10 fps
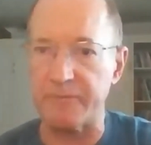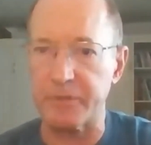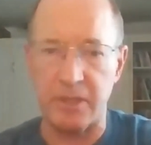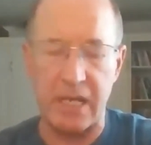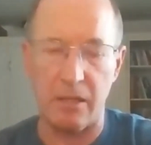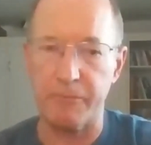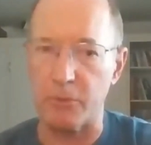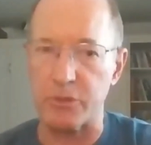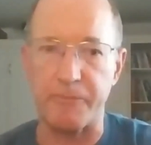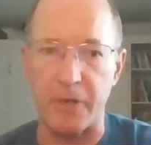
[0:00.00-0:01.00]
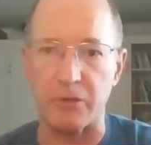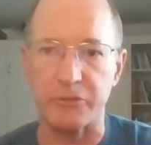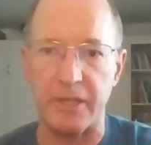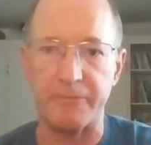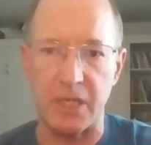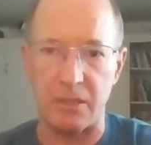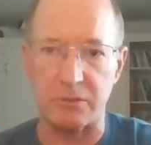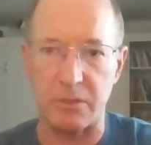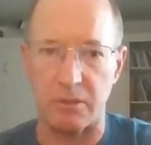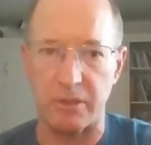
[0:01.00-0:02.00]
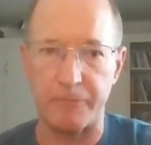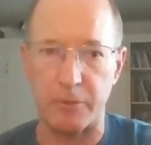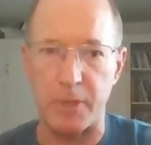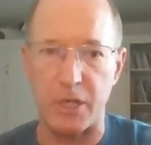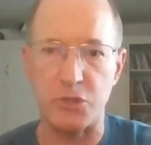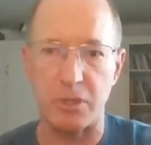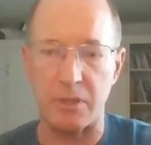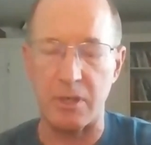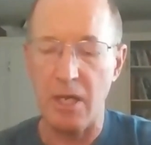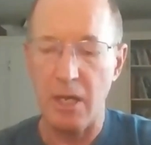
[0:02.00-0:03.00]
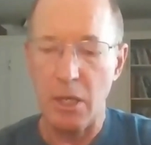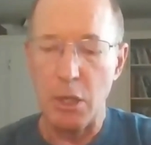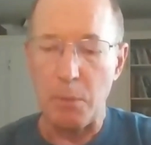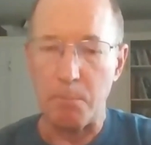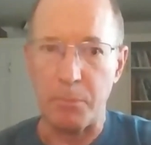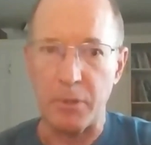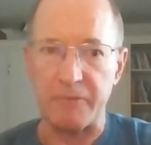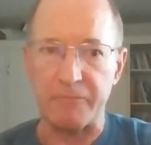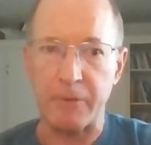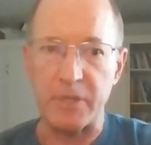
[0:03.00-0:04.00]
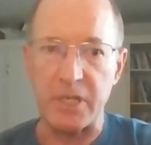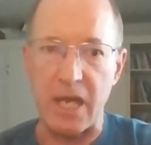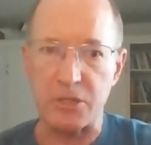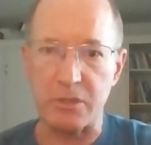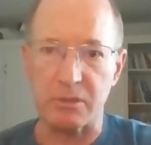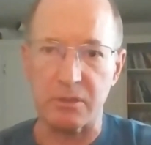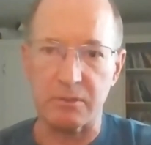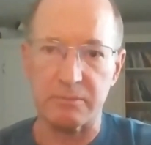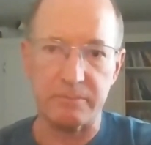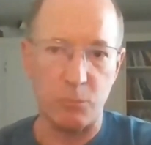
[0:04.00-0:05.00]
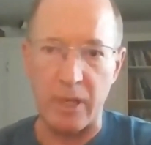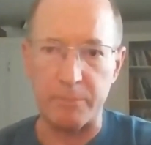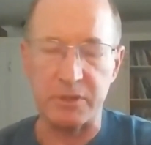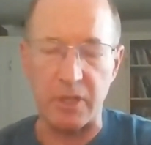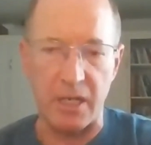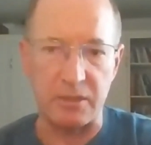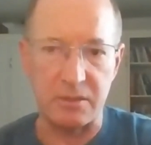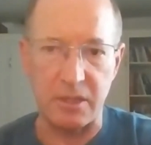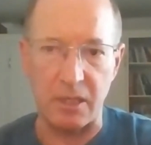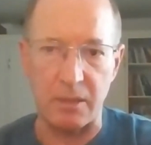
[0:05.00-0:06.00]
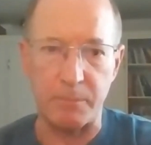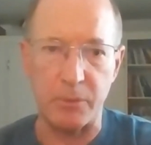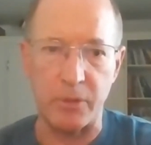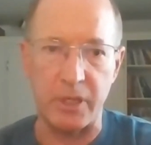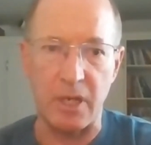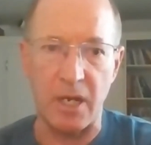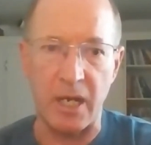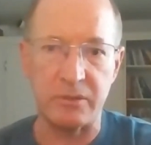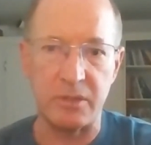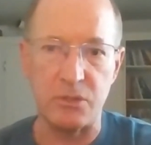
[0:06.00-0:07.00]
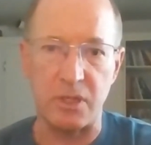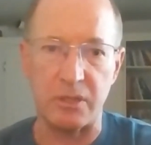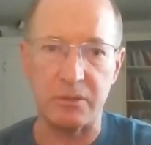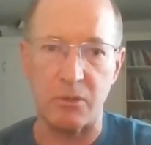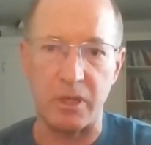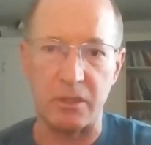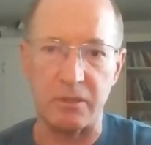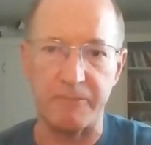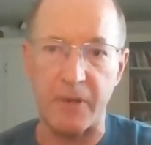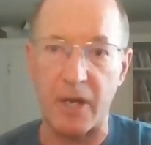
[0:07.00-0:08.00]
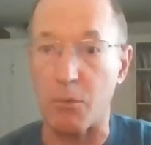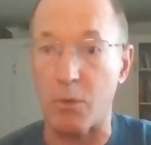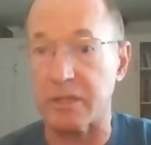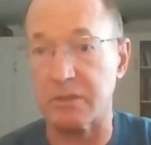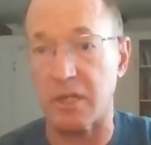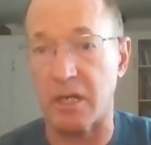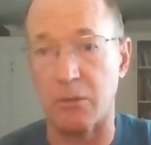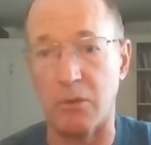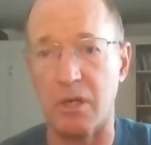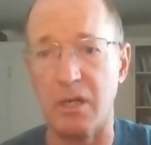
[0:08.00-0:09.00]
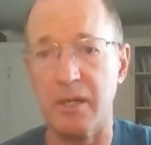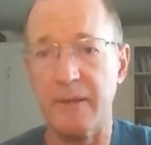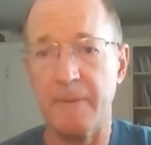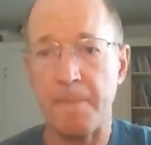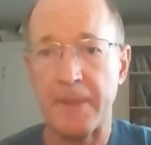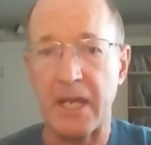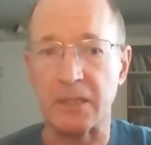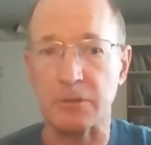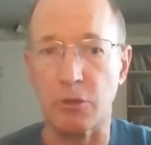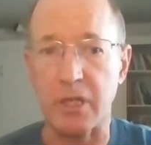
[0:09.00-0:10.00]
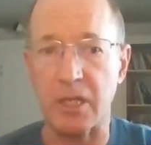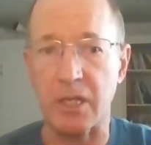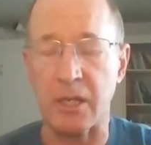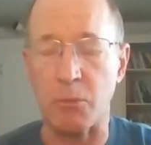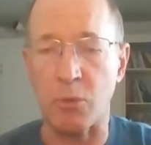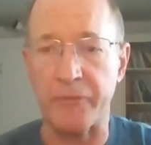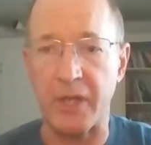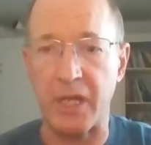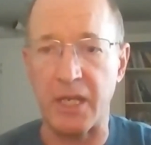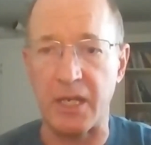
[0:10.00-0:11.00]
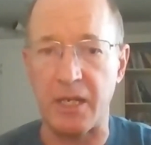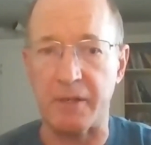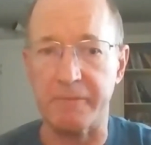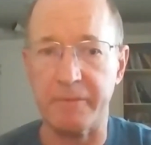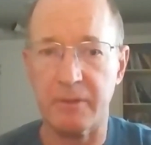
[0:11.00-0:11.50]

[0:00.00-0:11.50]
California Fire Safe Council information, but from a national website standpoint, I suggest going to firewise.org and looking at what they have.